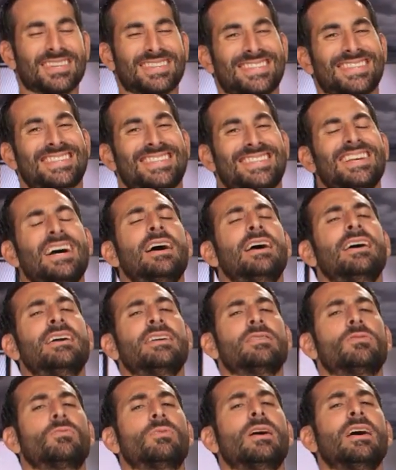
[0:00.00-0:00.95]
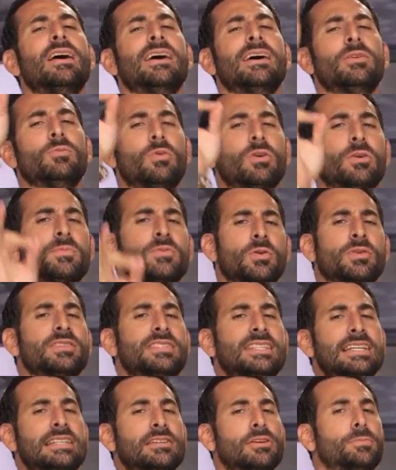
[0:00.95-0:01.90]
decide, and ride. Welcome to our
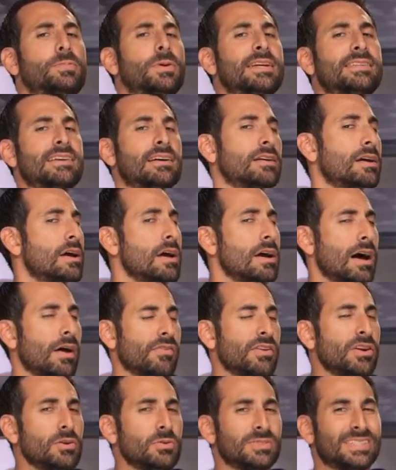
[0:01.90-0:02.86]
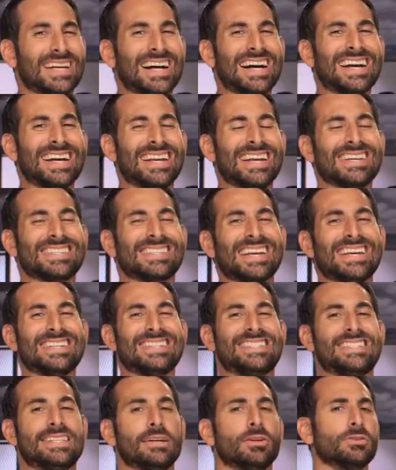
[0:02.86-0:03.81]
detailed breakdown of the new A
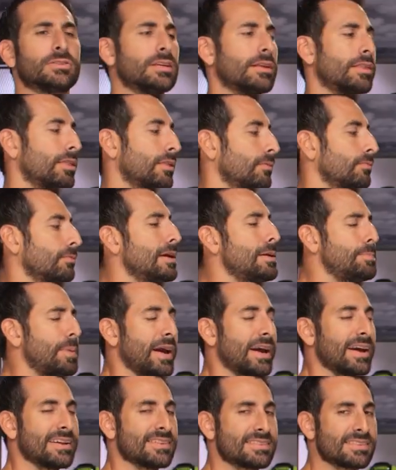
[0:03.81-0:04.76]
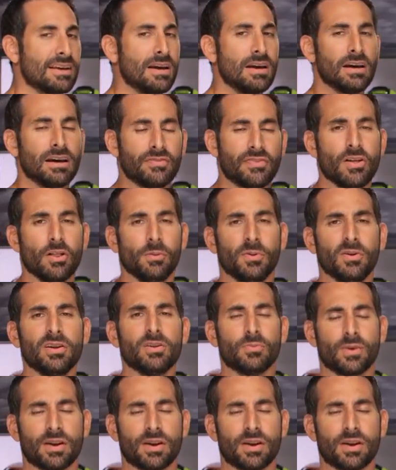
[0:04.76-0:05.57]
Delta 3 pants available at